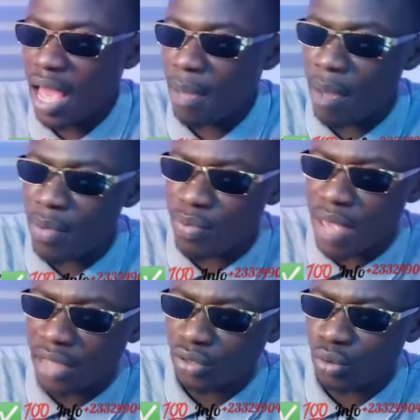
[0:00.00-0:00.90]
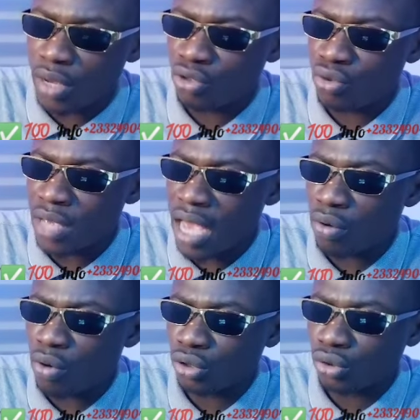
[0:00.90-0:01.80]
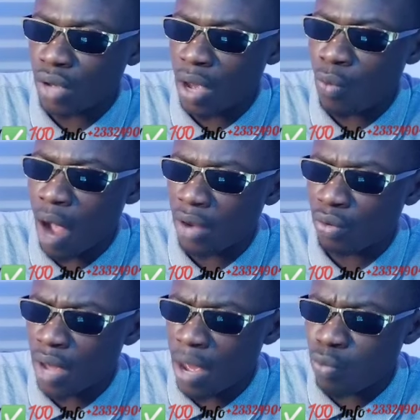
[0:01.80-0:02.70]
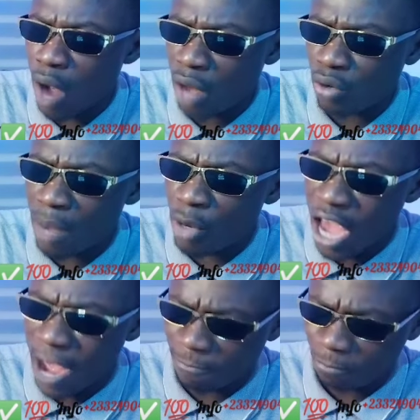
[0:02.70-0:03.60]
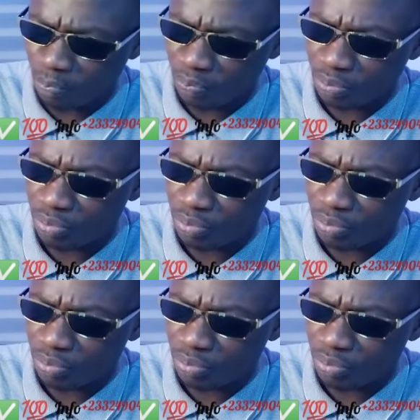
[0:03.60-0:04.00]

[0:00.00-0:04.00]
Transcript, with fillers: e ma bibia so entumi enko so ewa no na many a